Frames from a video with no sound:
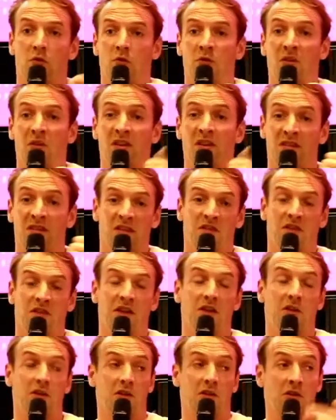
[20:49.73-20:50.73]
easy
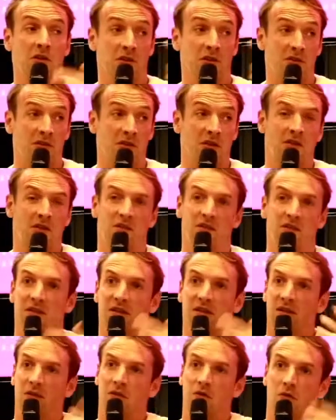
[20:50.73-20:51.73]
filters and
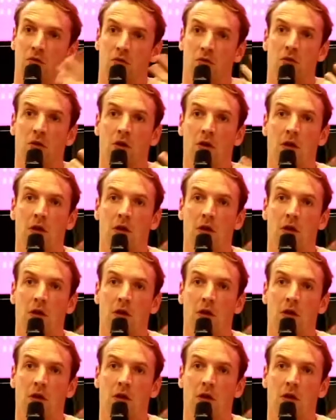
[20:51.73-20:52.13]
everything to